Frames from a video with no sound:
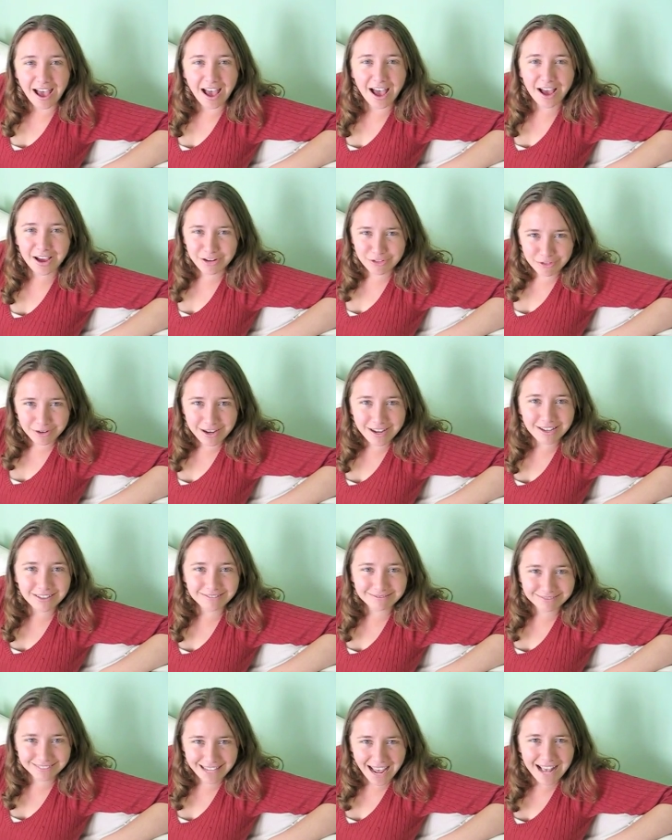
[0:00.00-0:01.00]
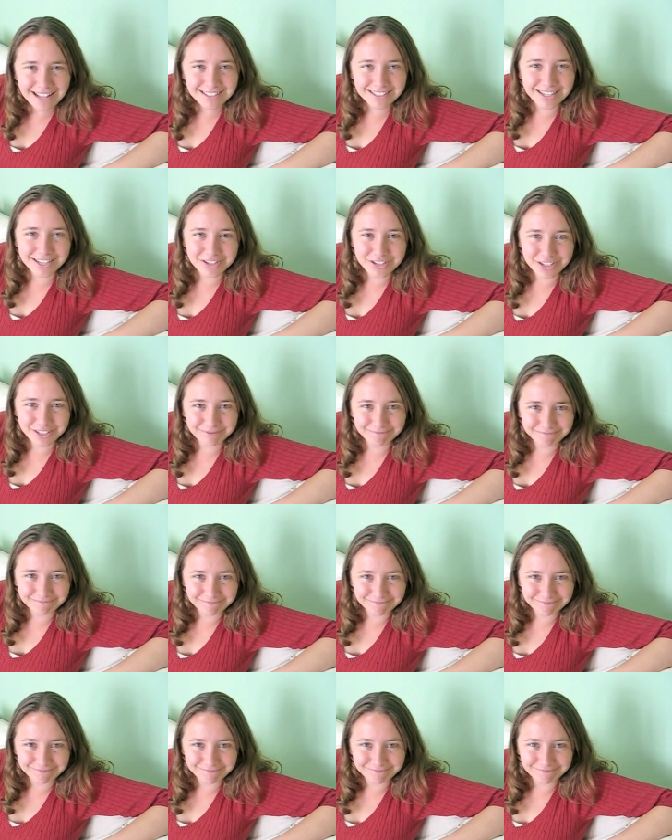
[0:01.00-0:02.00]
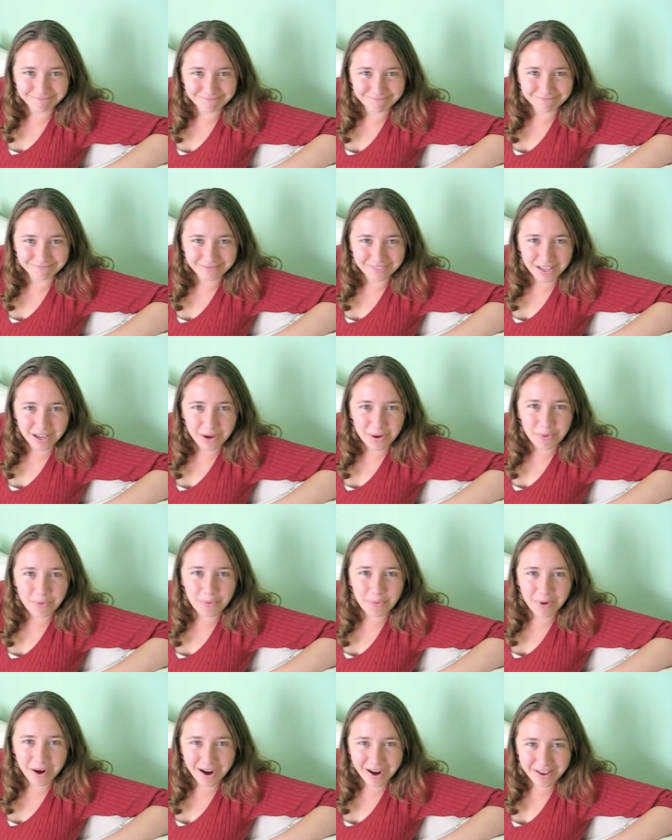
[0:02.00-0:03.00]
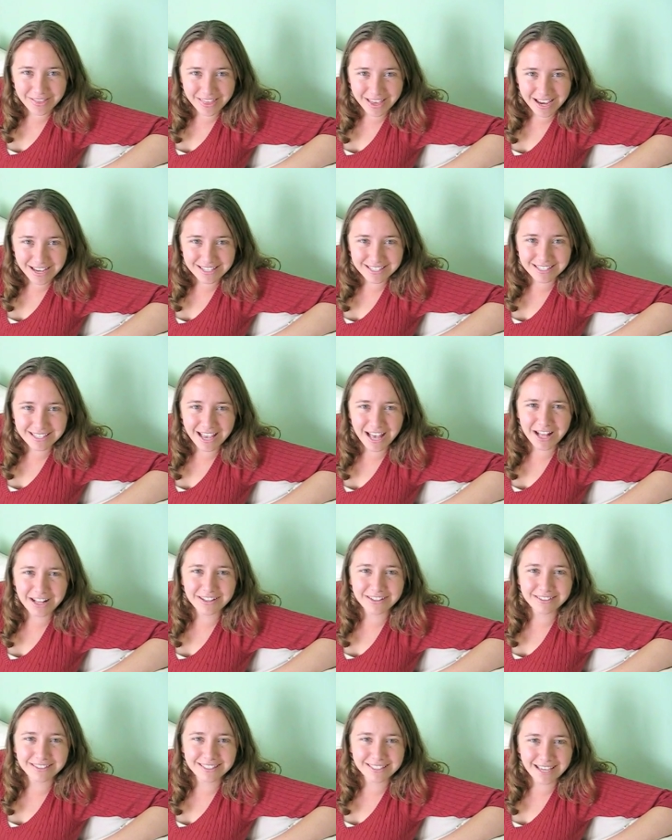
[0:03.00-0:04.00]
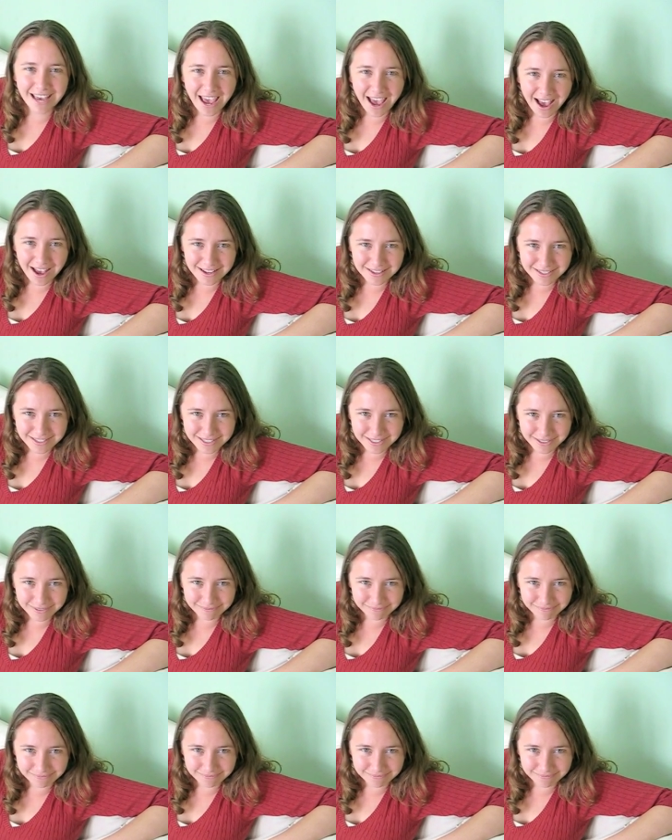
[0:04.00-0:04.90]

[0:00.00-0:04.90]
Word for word: a green gas station, where they sell gas.